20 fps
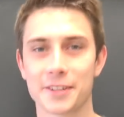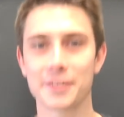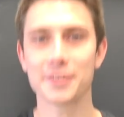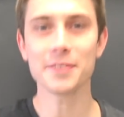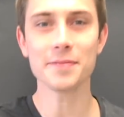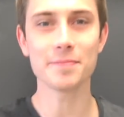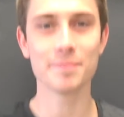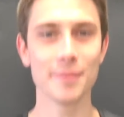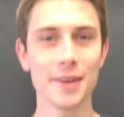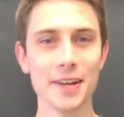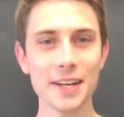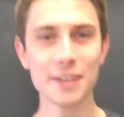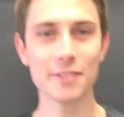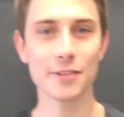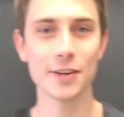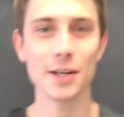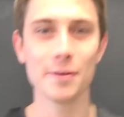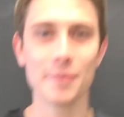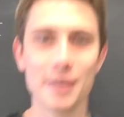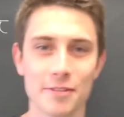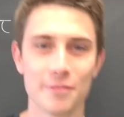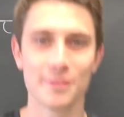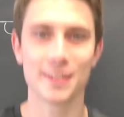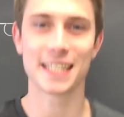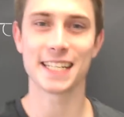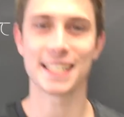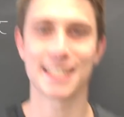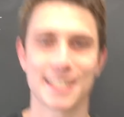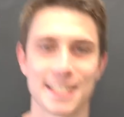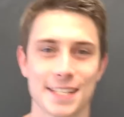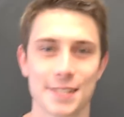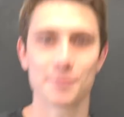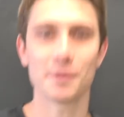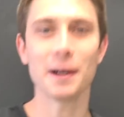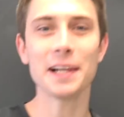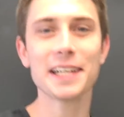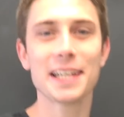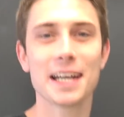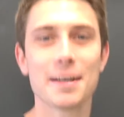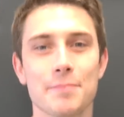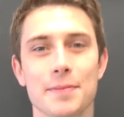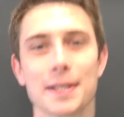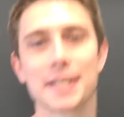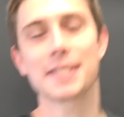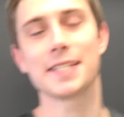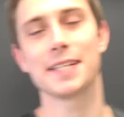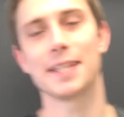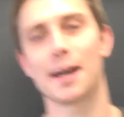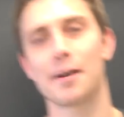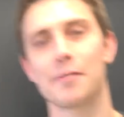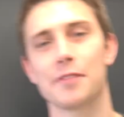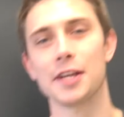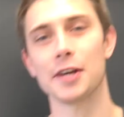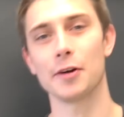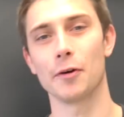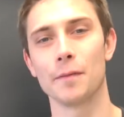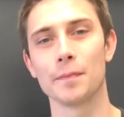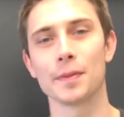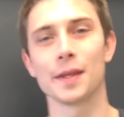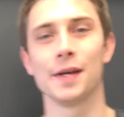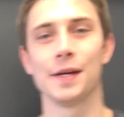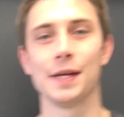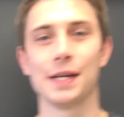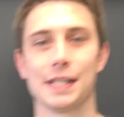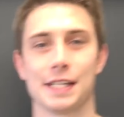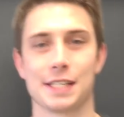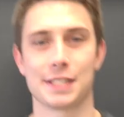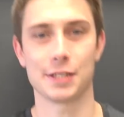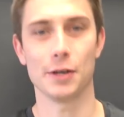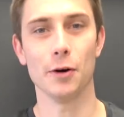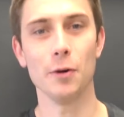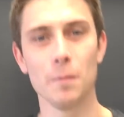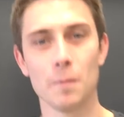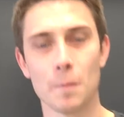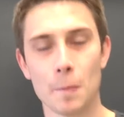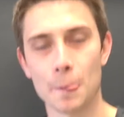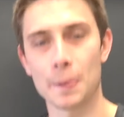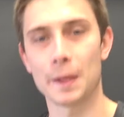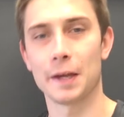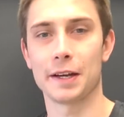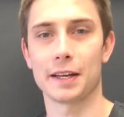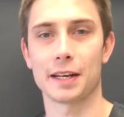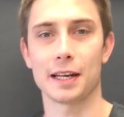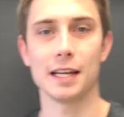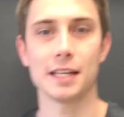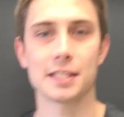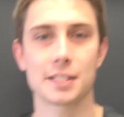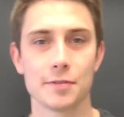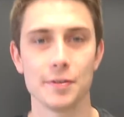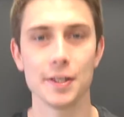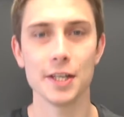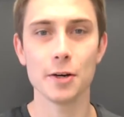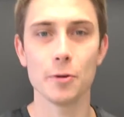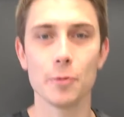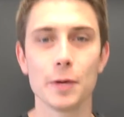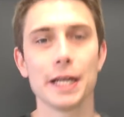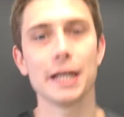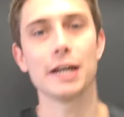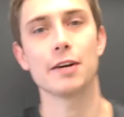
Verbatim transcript: Good morning, fellow mathematicians. Welcome back to another video. So, in last video we